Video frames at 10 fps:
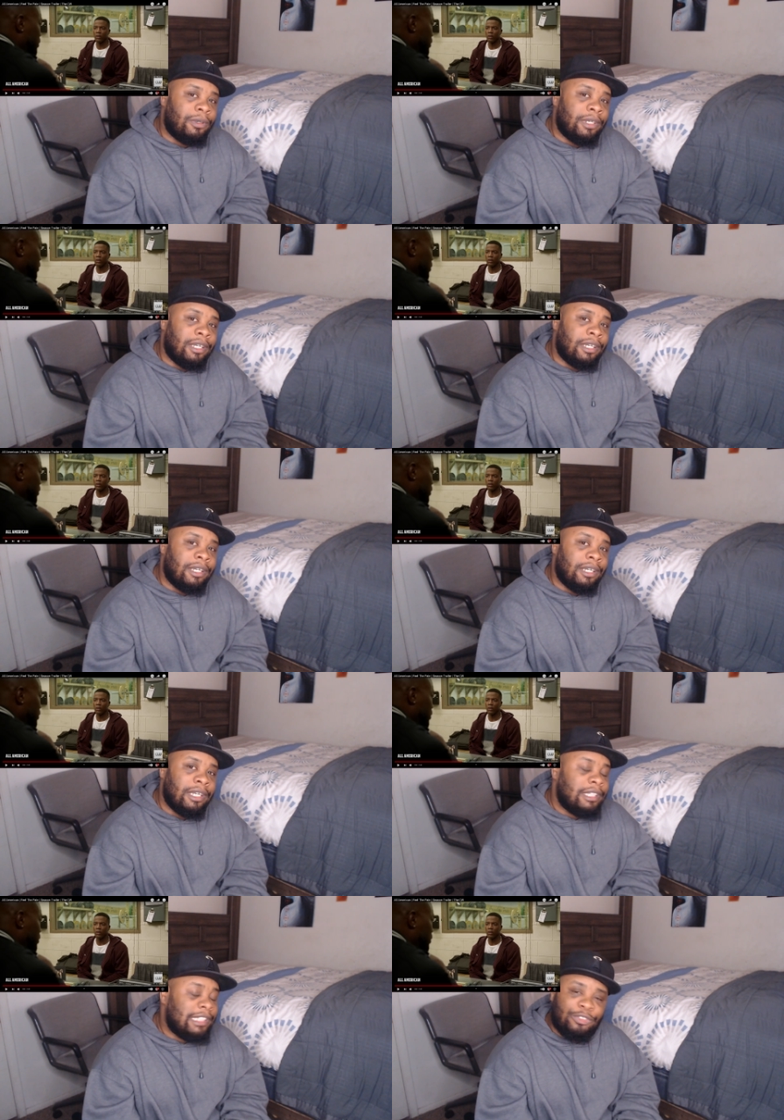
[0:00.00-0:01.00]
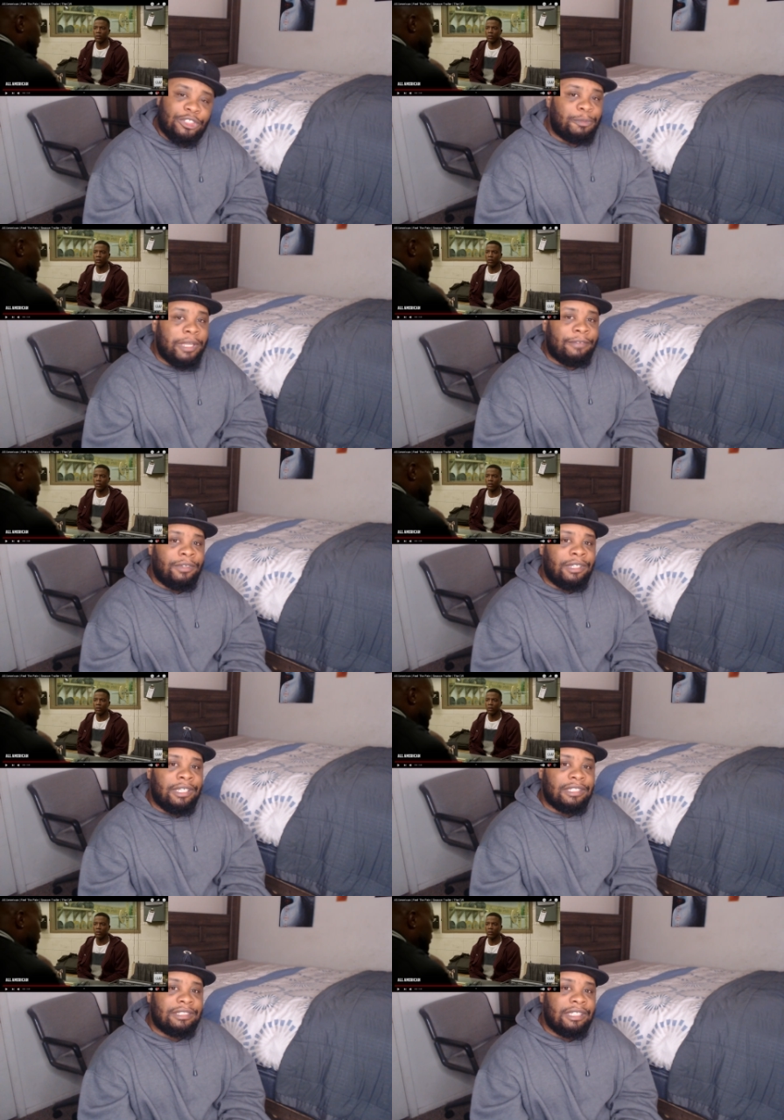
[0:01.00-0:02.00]
the uh, disrespectful
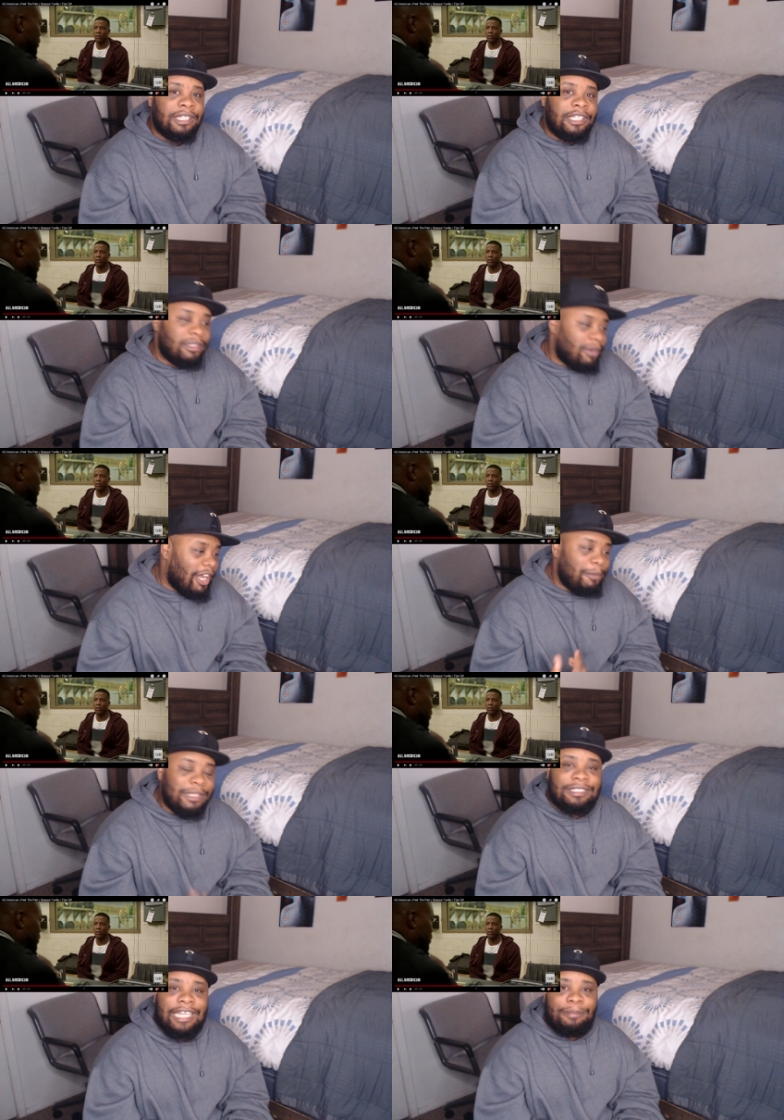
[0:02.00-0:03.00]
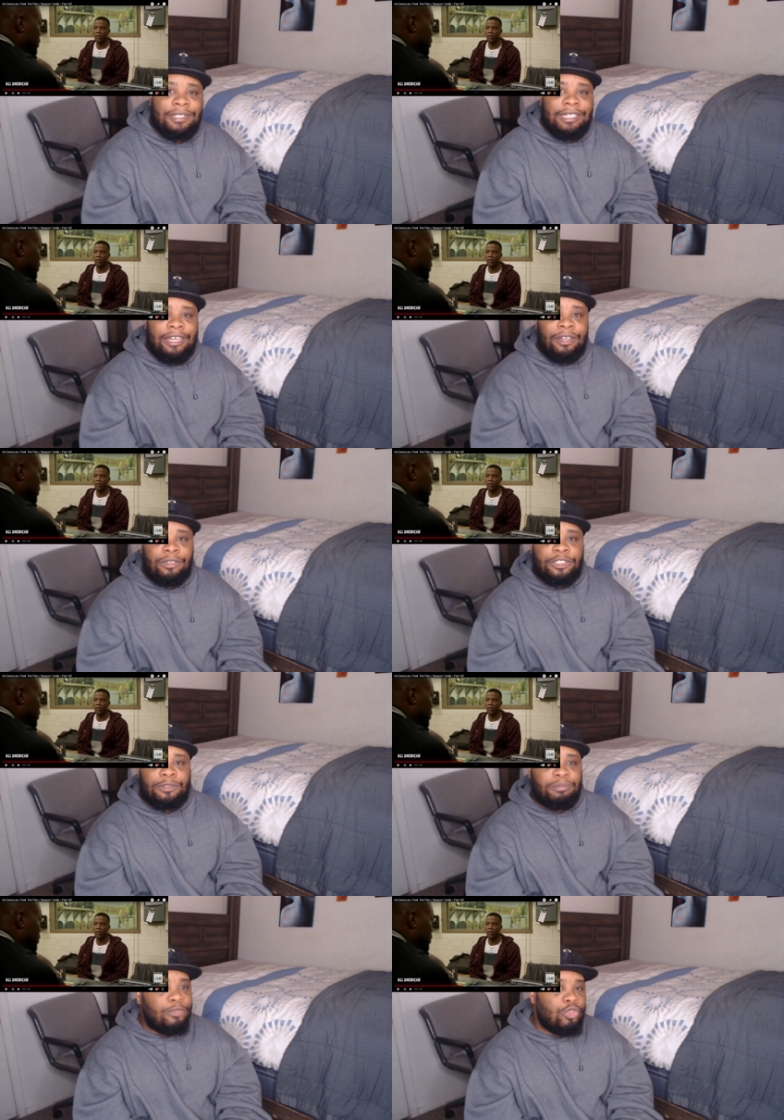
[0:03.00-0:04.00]
list. You ought to be slapped in that old
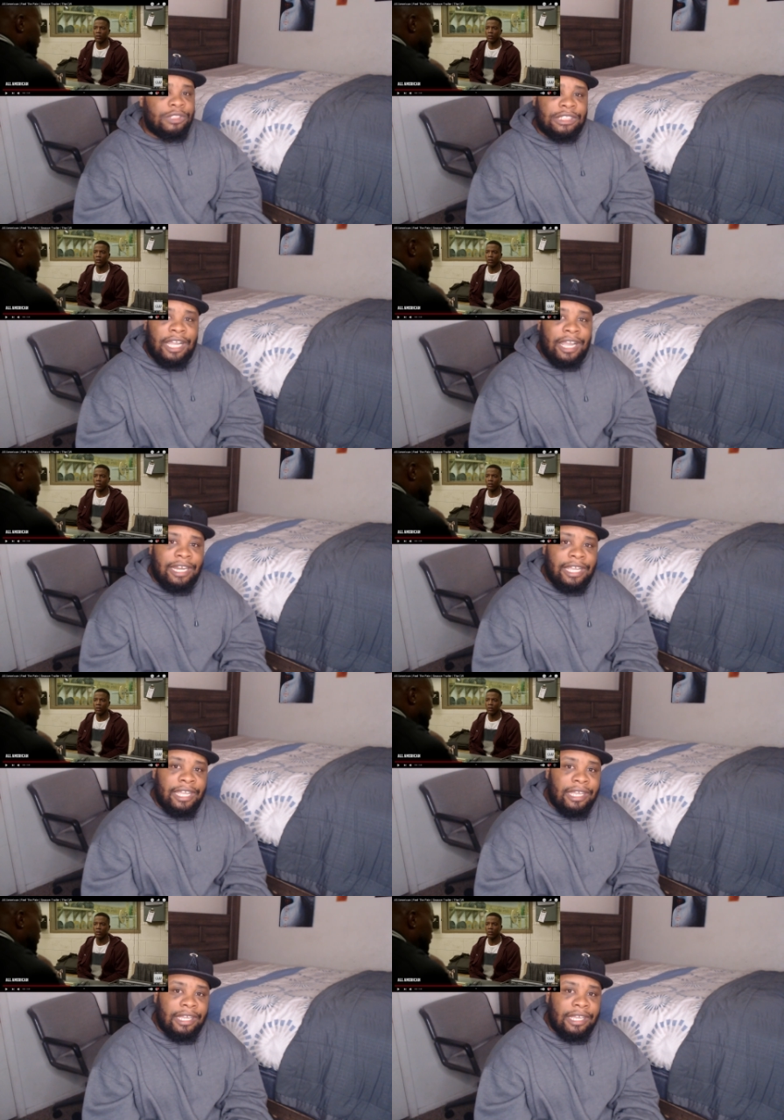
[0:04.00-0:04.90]
smooth shine head.